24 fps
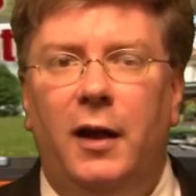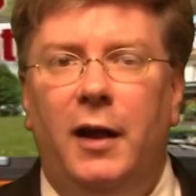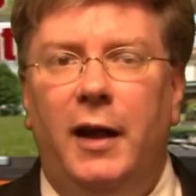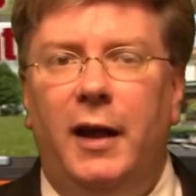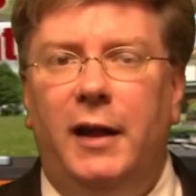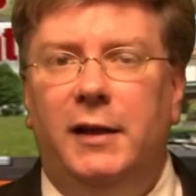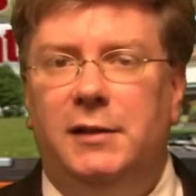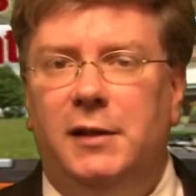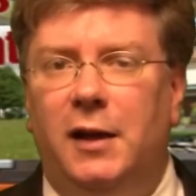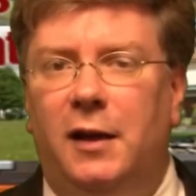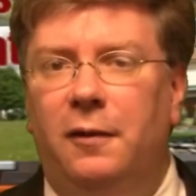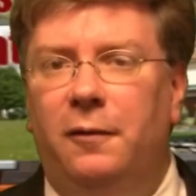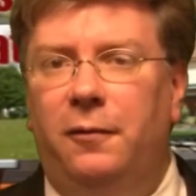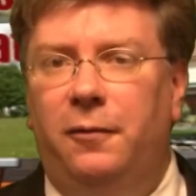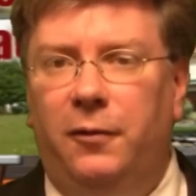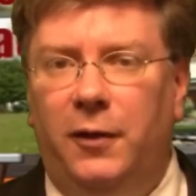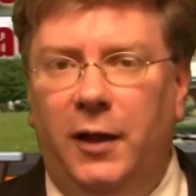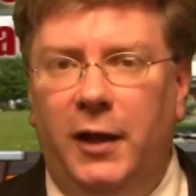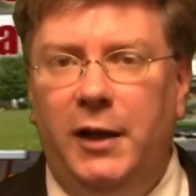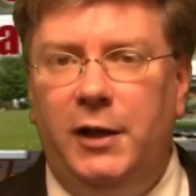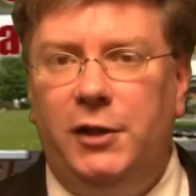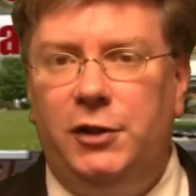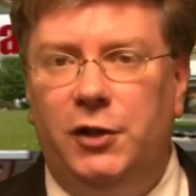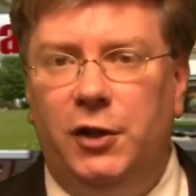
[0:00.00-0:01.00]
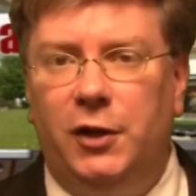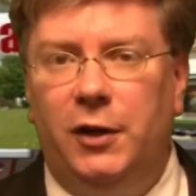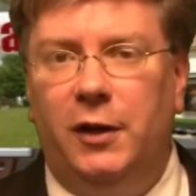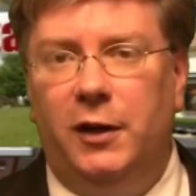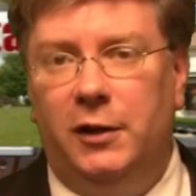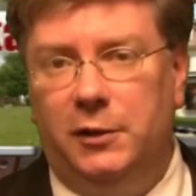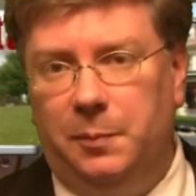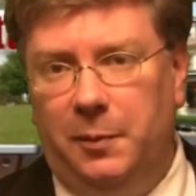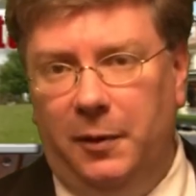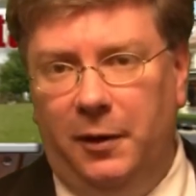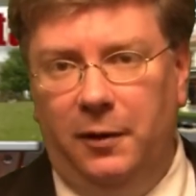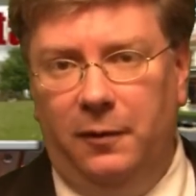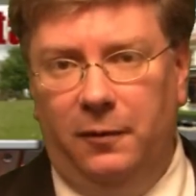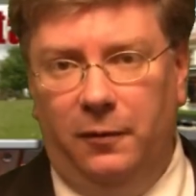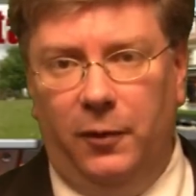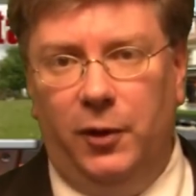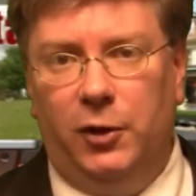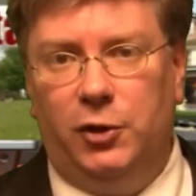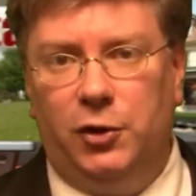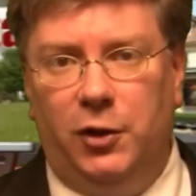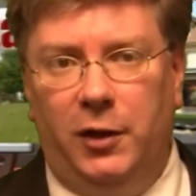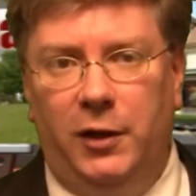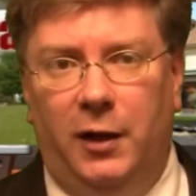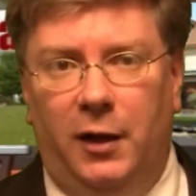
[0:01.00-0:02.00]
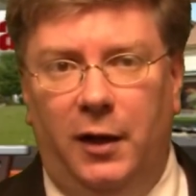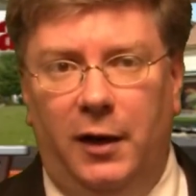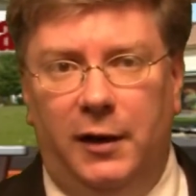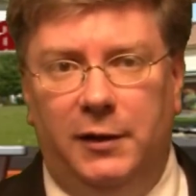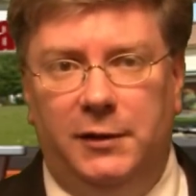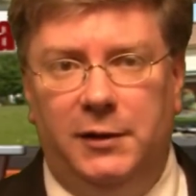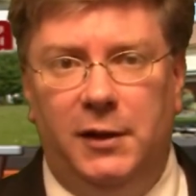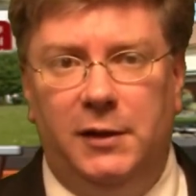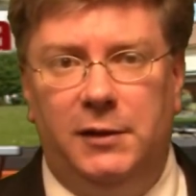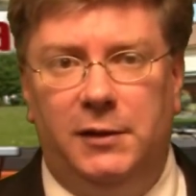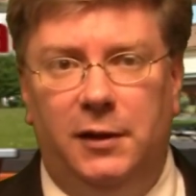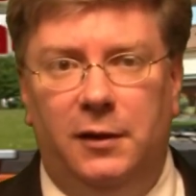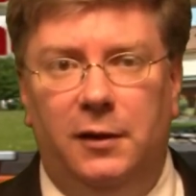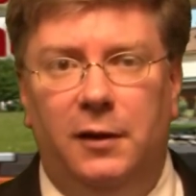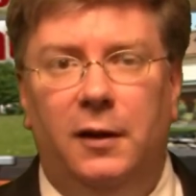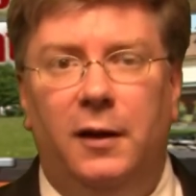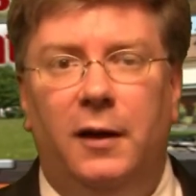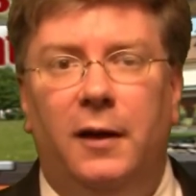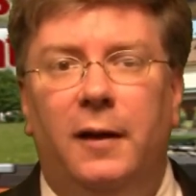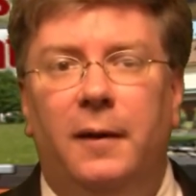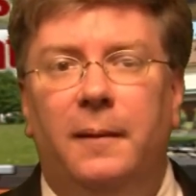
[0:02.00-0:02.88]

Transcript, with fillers: is that inflation has been virtually non-existent,